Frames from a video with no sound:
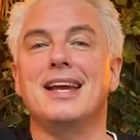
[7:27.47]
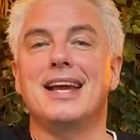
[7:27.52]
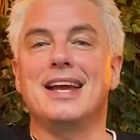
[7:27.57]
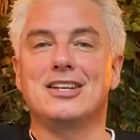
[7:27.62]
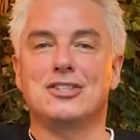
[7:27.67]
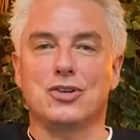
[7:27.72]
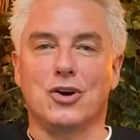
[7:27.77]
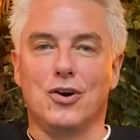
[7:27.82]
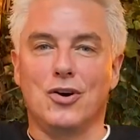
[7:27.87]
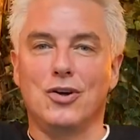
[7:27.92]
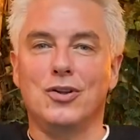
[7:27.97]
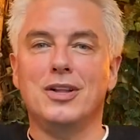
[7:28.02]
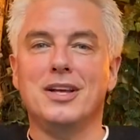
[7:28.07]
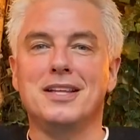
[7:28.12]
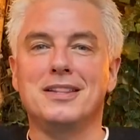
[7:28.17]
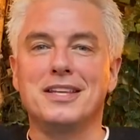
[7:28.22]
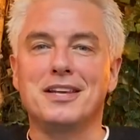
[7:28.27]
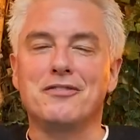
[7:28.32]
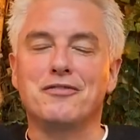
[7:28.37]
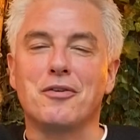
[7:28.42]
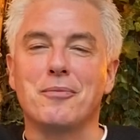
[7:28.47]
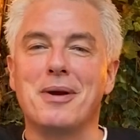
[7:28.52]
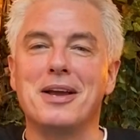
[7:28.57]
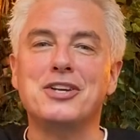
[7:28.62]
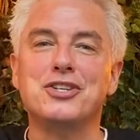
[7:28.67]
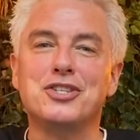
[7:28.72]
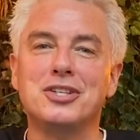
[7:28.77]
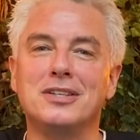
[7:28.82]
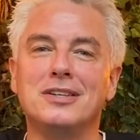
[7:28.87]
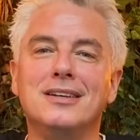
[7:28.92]
it's all in the
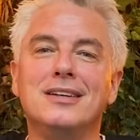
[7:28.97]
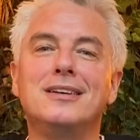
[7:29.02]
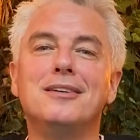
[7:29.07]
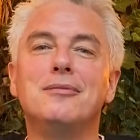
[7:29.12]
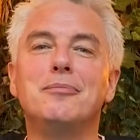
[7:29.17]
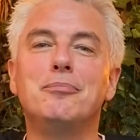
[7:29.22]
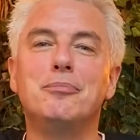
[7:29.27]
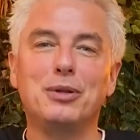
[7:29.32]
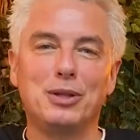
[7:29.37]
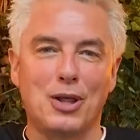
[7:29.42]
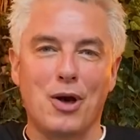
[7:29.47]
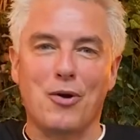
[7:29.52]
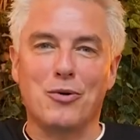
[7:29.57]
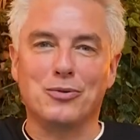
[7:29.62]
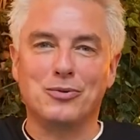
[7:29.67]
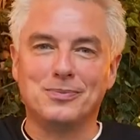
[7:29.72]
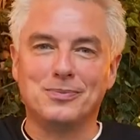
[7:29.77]
information below.